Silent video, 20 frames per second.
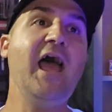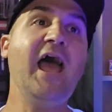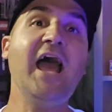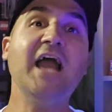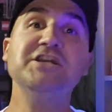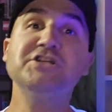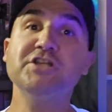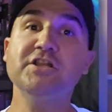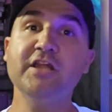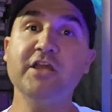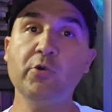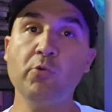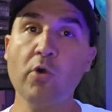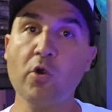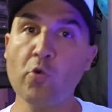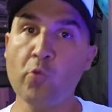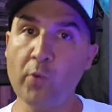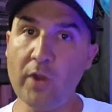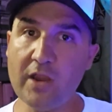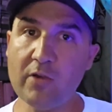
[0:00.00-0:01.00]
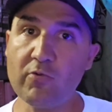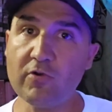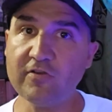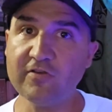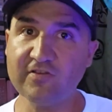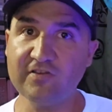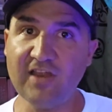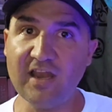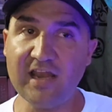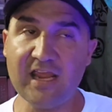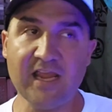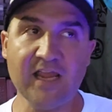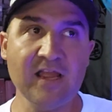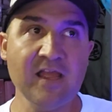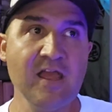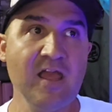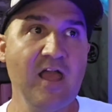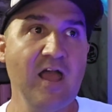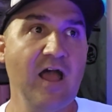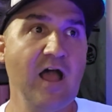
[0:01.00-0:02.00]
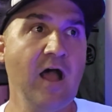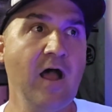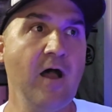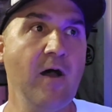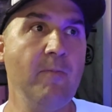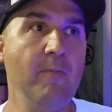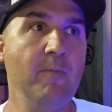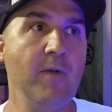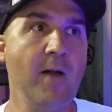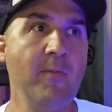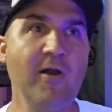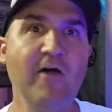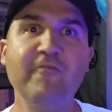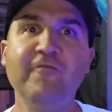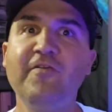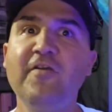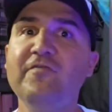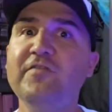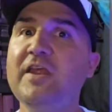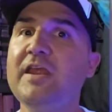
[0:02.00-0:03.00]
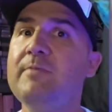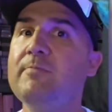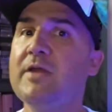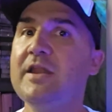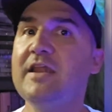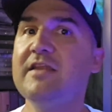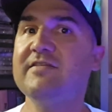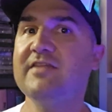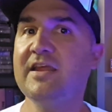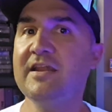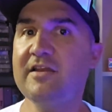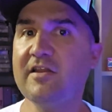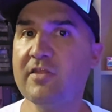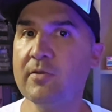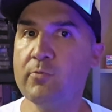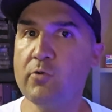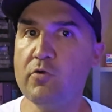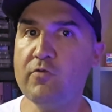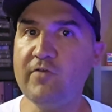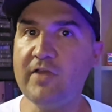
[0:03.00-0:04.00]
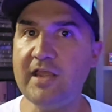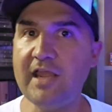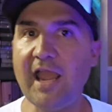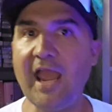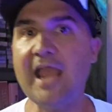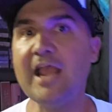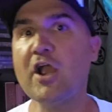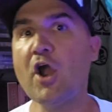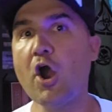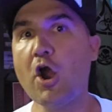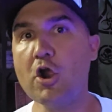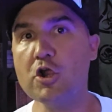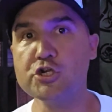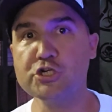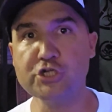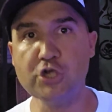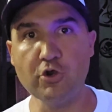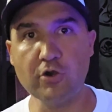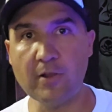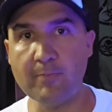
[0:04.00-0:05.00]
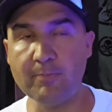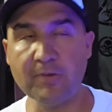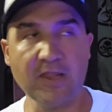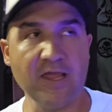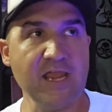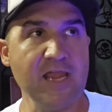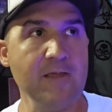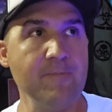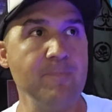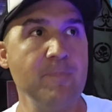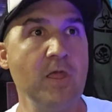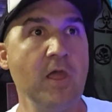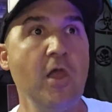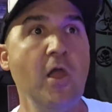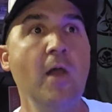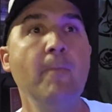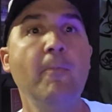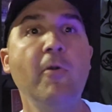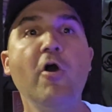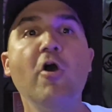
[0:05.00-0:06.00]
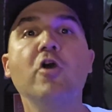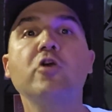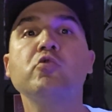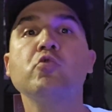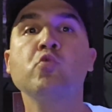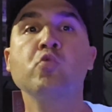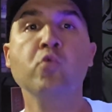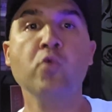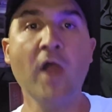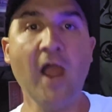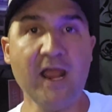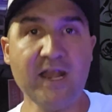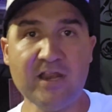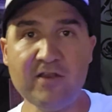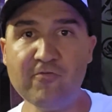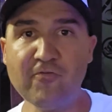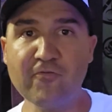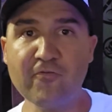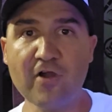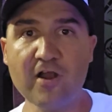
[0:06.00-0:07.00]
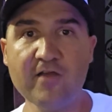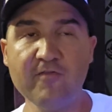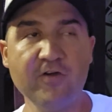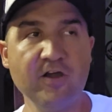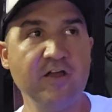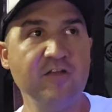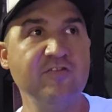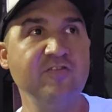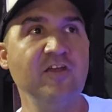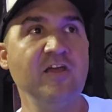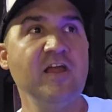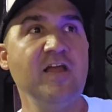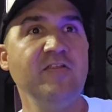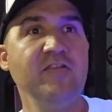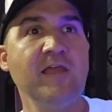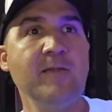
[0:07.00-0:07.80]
Actually, where we were sitting, about 15 minutes into the movie, a car showed up late, parked right in front of us.